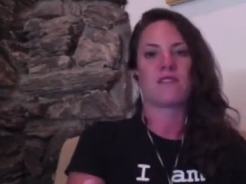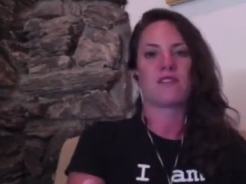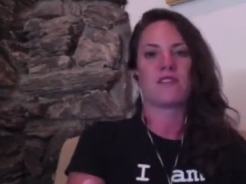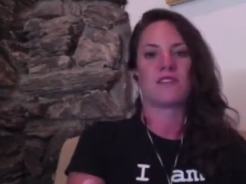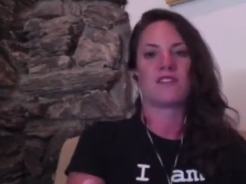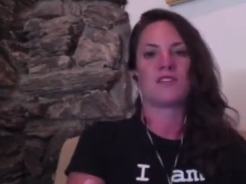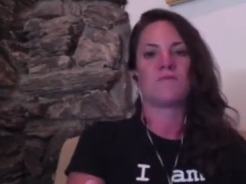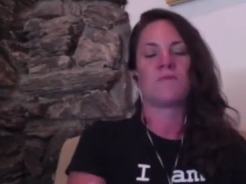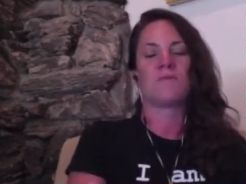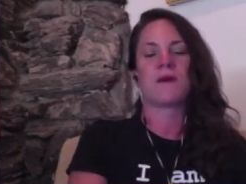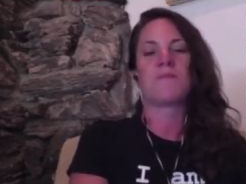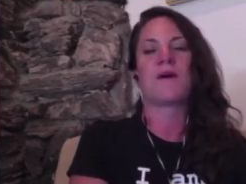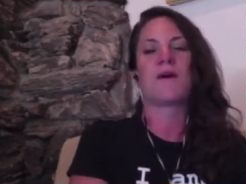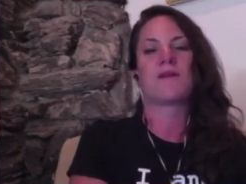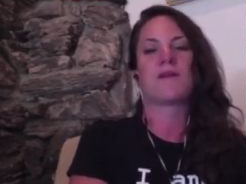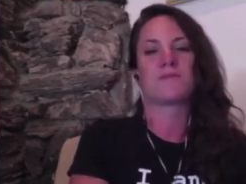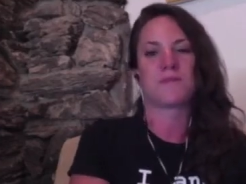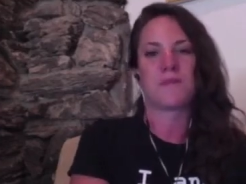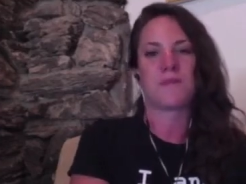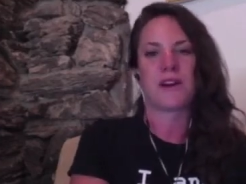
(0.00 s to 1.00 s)
And my
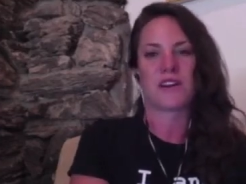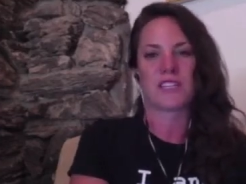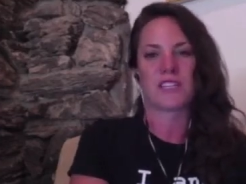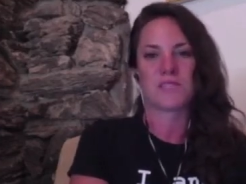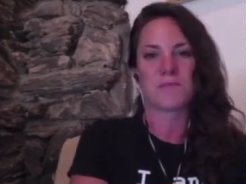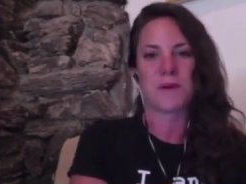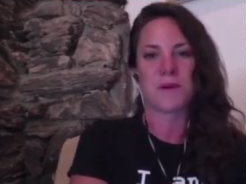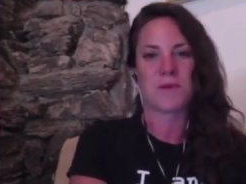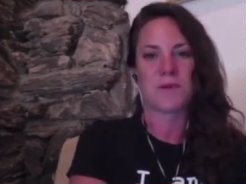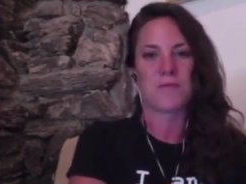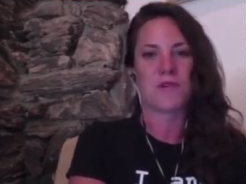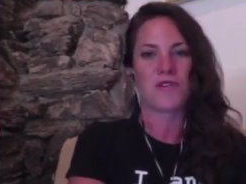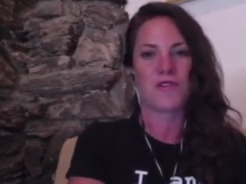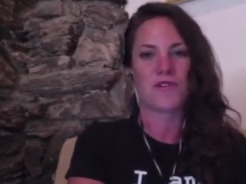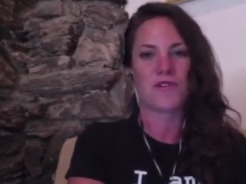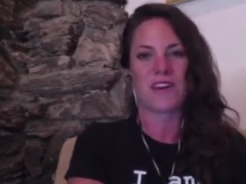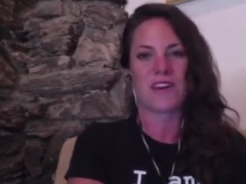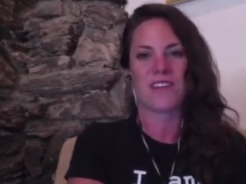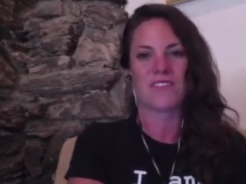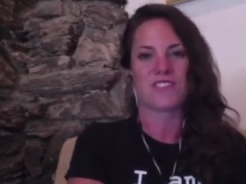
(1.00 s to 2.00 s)
mom's America's memory
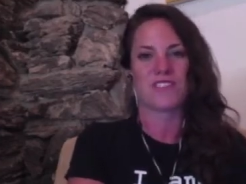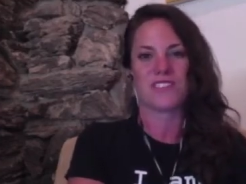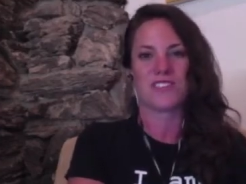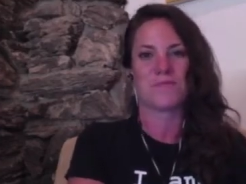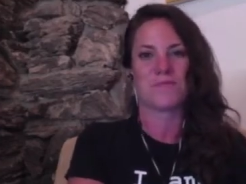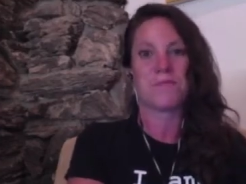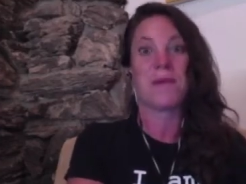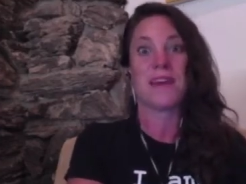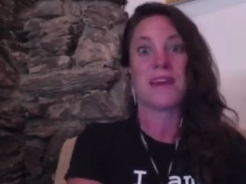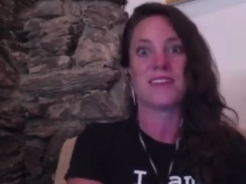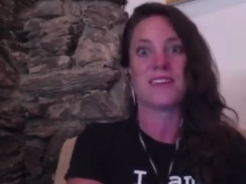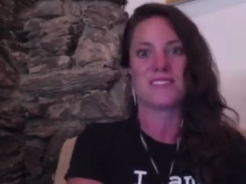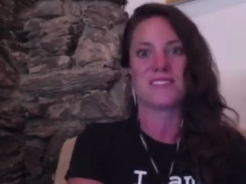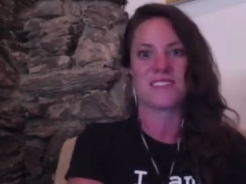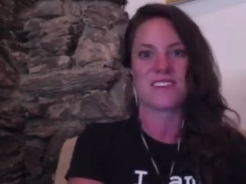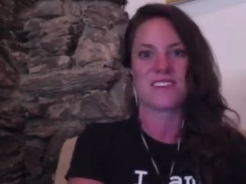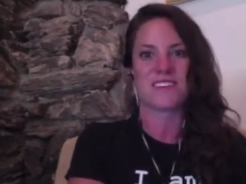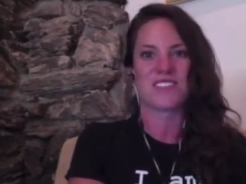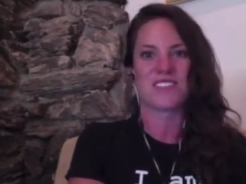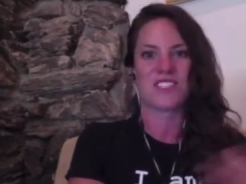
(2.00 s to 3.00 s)
motivator. She's
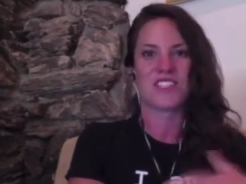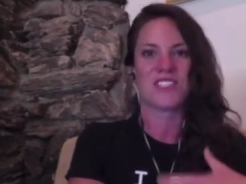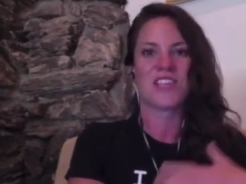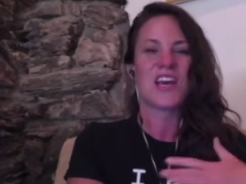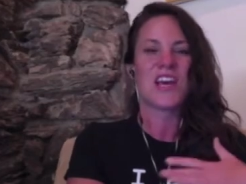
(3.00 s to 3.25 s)
amazing.